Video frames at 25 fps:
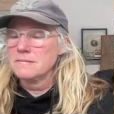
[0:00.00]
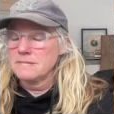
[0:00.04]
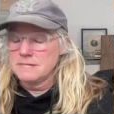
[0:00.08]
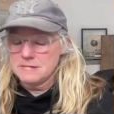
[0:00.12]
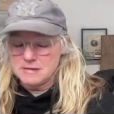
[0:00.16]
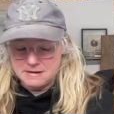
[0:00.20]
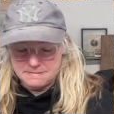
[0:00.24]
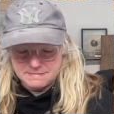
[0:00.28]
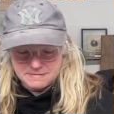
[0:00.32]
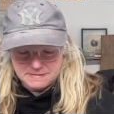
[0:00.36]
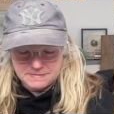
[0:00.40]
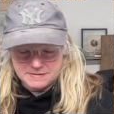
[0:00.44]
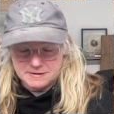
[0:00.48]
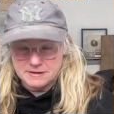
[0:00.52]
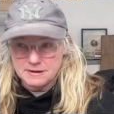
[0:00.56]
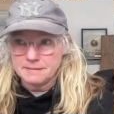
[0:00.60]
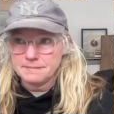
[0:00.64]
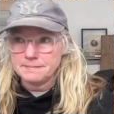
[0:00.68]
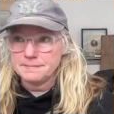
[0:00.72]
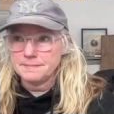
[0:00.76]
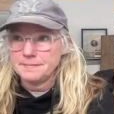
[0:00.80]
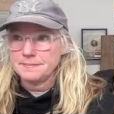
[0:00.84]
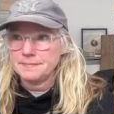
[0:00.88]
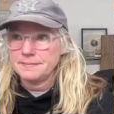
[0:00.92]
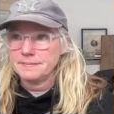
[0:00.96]
maybe not.
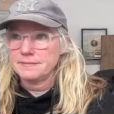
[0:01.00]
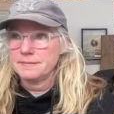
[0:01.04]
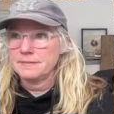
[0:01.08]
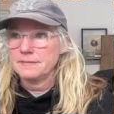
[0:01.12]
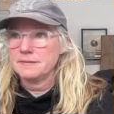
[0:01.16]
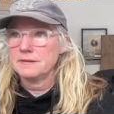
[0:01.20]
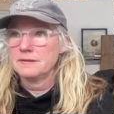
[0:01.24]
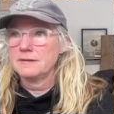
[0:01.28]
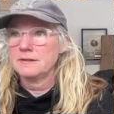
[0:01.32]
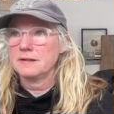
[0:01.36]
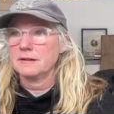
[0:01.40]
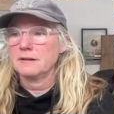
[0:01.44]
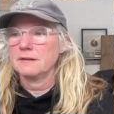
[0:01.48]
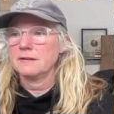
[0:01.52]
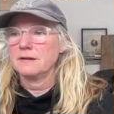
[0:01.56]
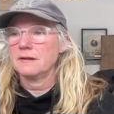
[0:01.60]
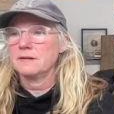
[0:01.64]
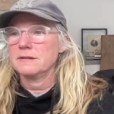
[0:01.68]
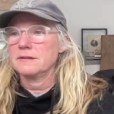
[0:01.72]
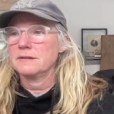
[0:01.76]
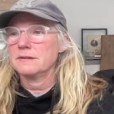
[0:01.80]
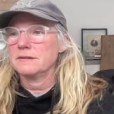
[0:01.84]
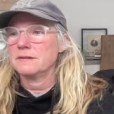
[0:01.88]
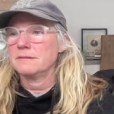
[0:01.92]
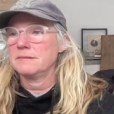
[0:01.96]
Second
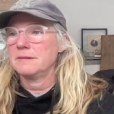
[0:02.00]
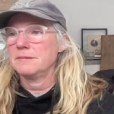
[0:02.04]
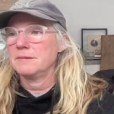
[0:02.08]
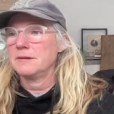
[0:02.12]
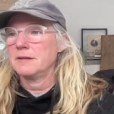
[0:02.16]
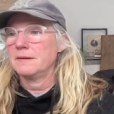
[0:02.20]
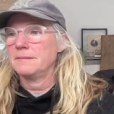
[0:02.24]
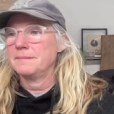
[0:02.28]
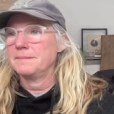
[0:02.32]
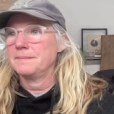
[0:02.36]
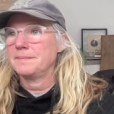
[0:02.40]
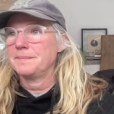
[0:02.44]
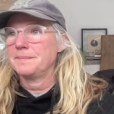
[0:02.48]
thoughts, maybe not.